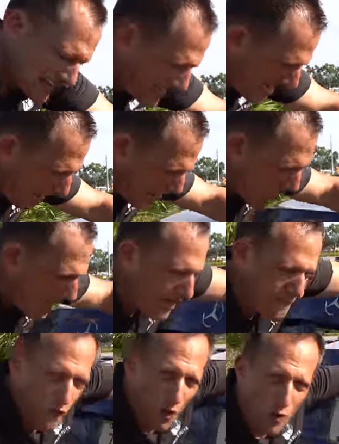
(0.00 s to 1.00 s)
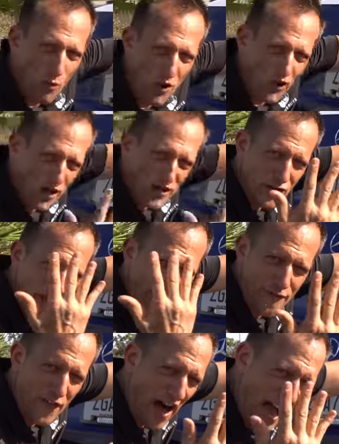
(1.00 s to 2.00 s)
Get ready for it. We're gonna do the
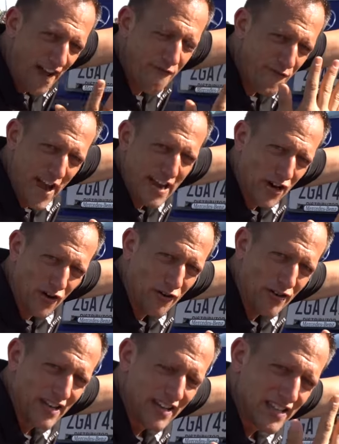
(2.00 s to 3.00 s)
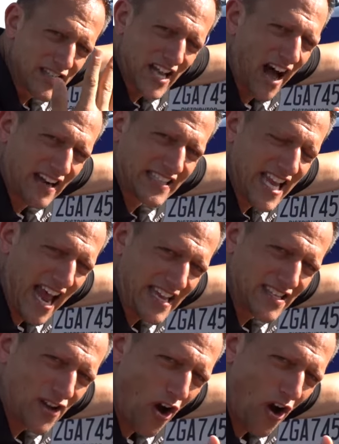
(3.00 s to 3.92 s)
five finger Zonk test.